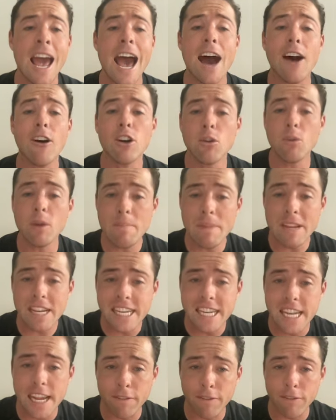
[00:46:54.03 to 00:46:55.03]
how can we be
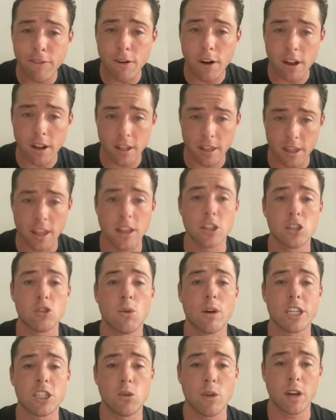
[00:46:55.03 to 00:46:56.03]
different than the
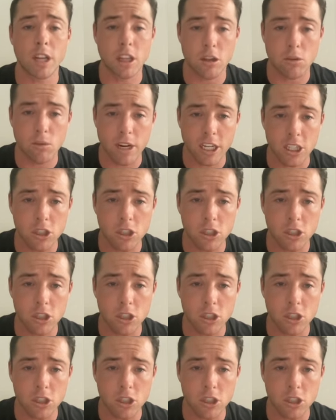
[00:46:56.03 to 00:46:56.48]
2023